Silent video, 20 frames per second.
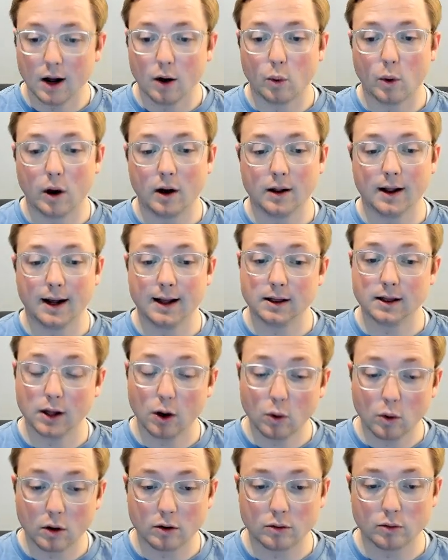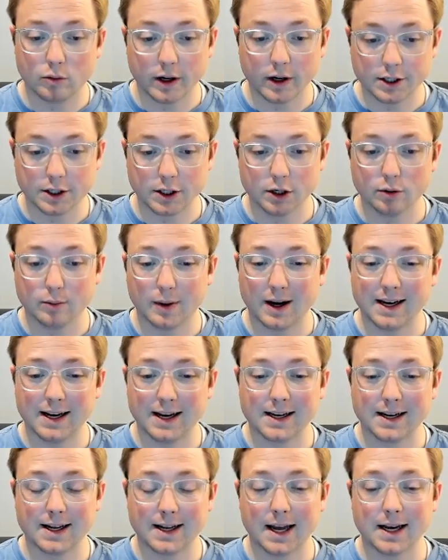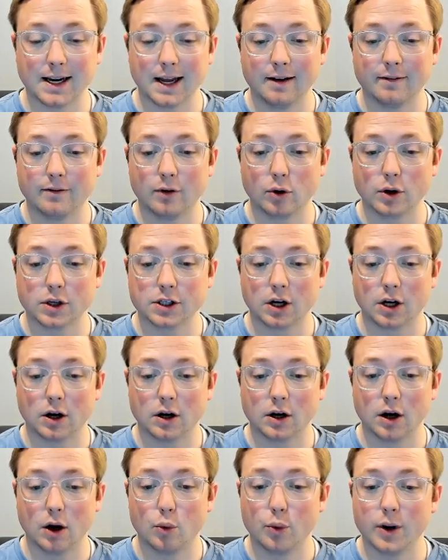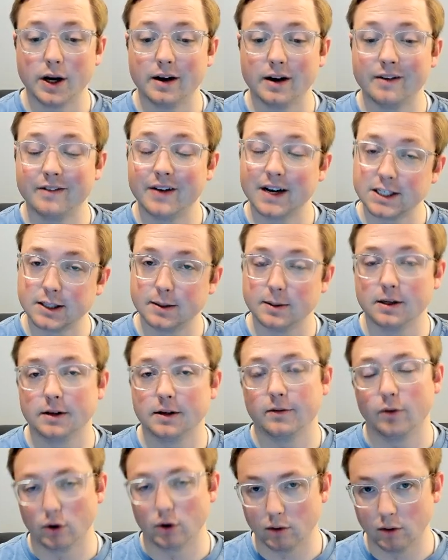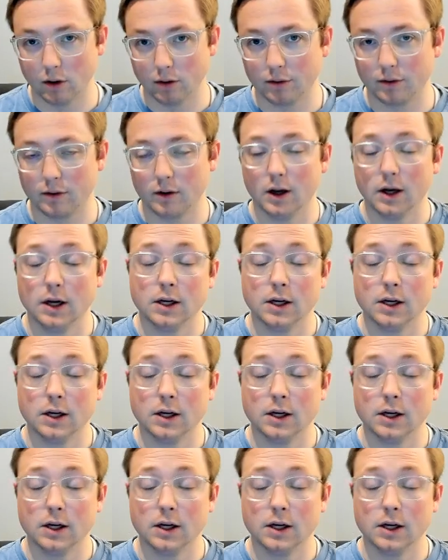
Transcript: while a lower ratio might indicate a focus on reinvestment for growth.